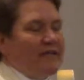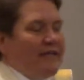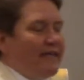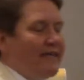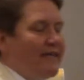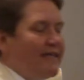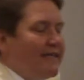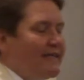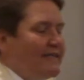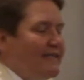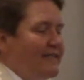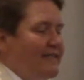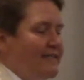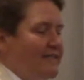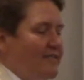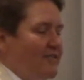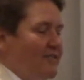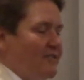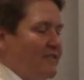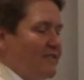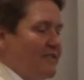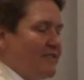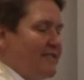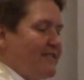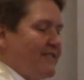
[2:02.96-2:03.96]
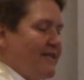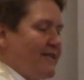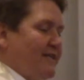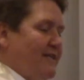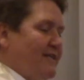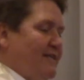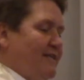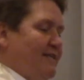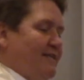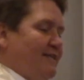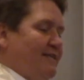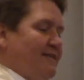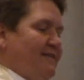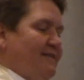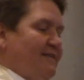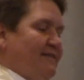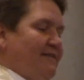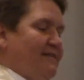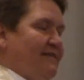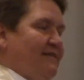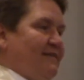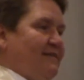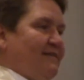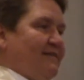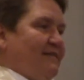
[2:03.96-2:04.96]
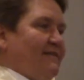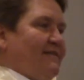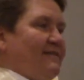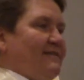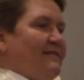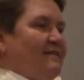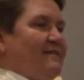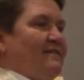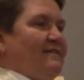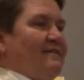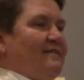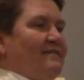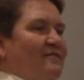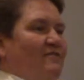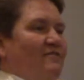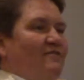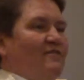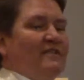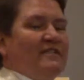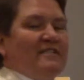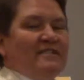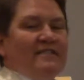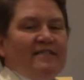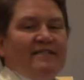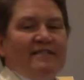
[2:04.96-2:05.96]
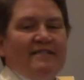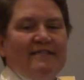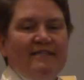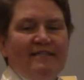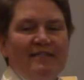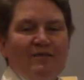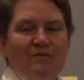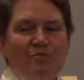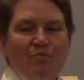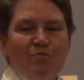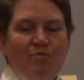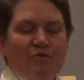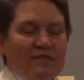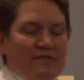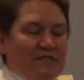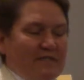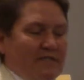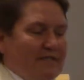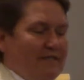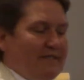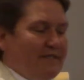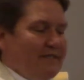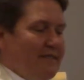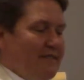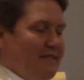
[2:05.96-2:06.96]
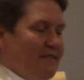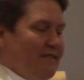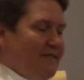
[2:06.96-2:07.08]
healing to the sick, visit the imprisoned,